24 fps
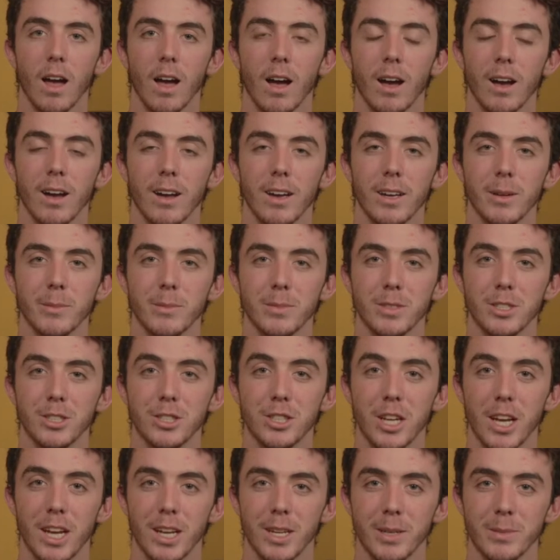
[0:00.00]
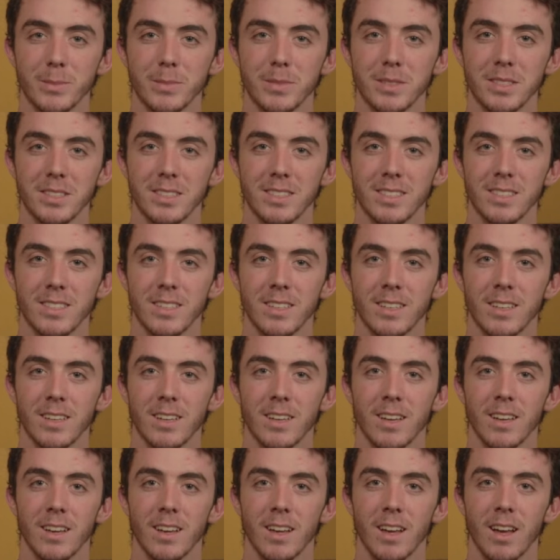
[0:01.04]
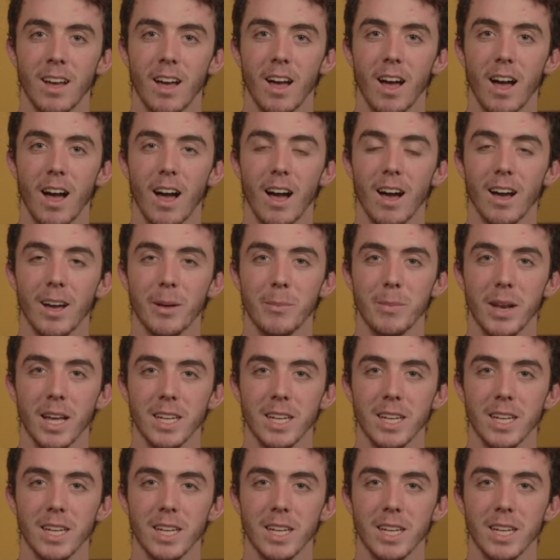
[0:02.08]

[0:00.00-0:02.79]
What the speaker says: I'm James. I'm